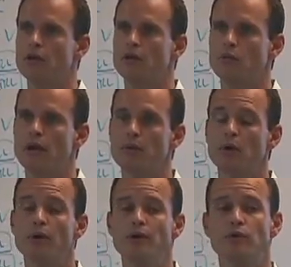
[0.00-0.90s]
The way we're
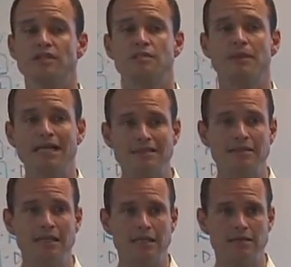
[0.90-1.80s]
going to expense
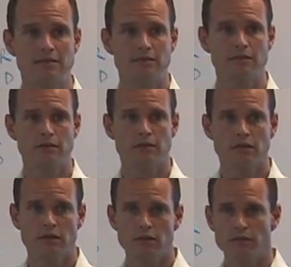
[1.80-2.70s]
these,
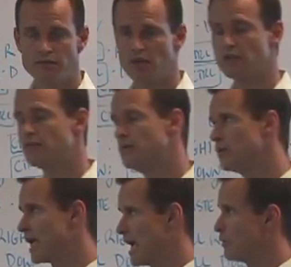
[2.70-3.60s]
we've talked to a few
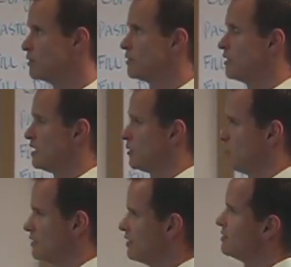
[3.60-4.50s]
accountants and they told
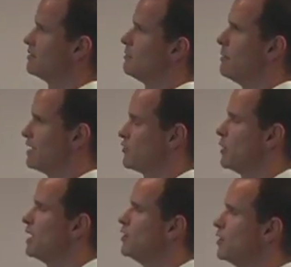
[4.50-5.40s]
us this is the best
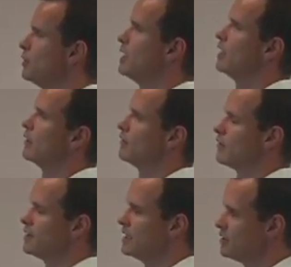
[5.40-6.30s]
way to do it here for
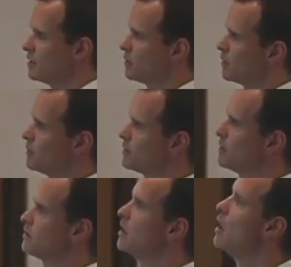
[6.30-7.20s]
teaching
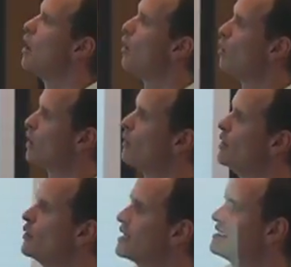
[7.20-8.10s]
purposes. We're
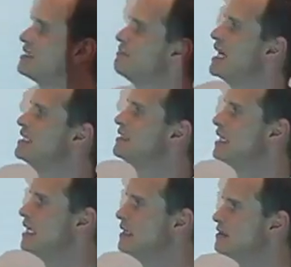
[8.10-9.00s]
going to expense
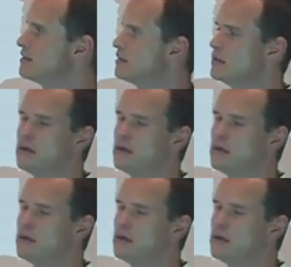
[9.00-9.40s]
these